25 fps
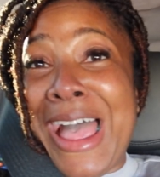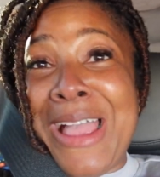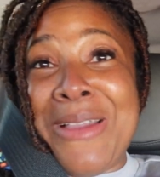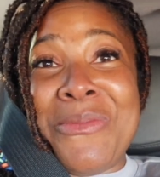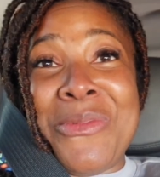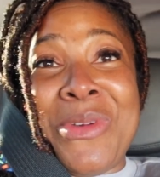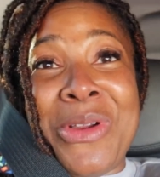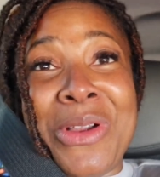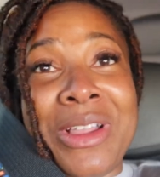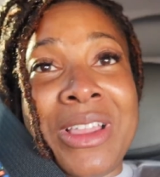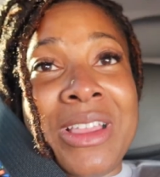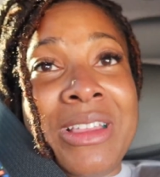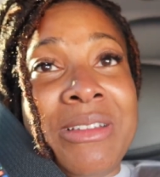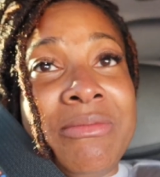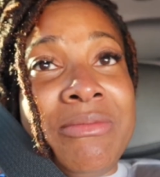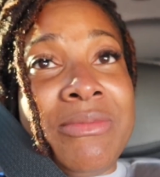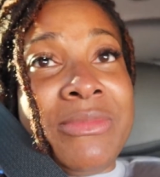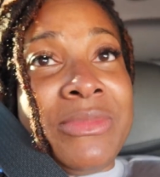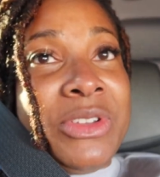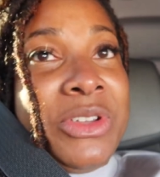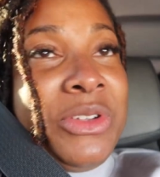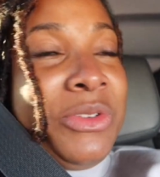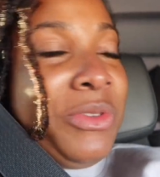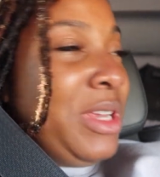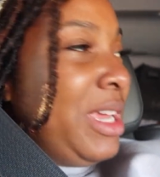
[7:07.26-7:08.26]
I am working.
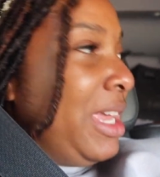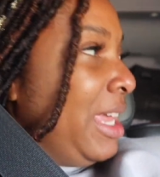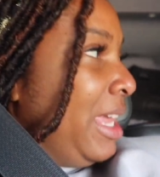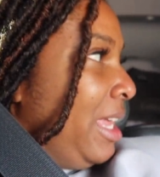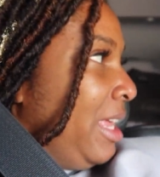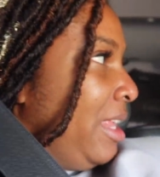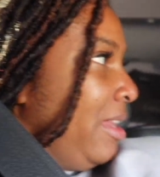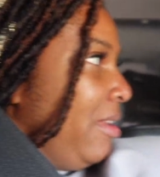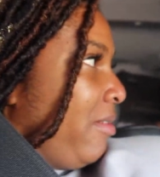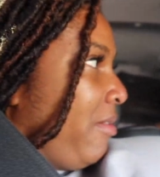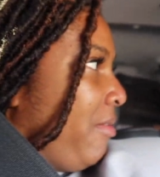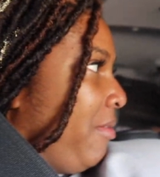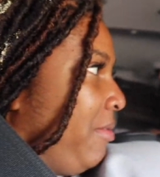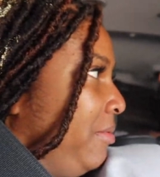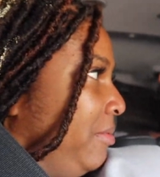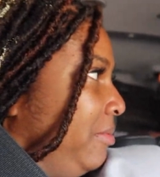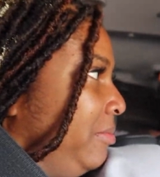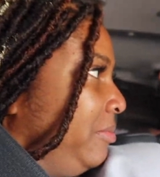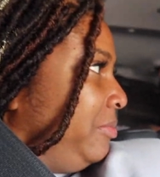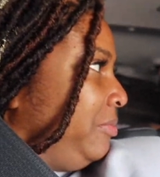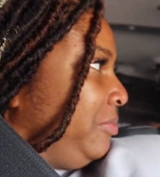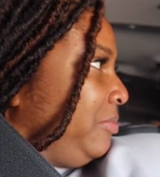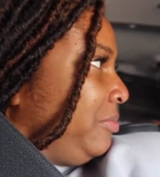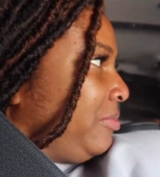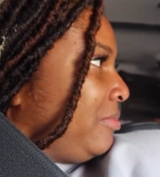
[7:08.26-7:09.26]
You got a group
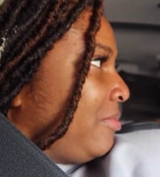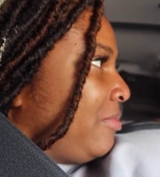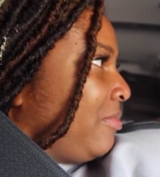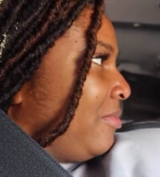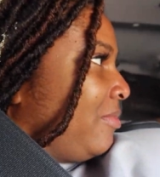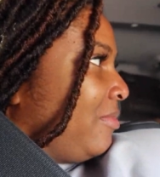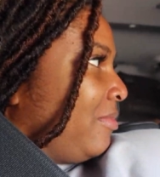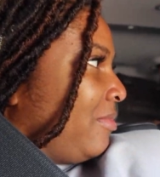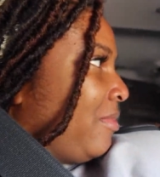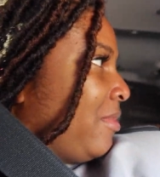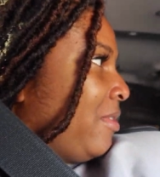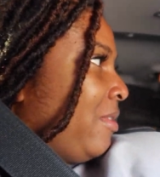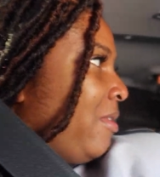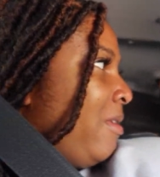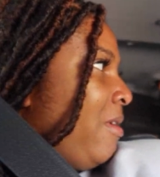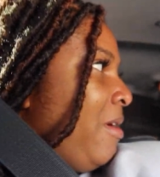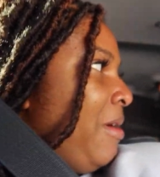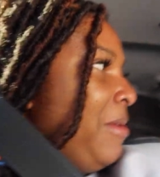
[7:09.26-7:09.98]
workout in. Nah, man, I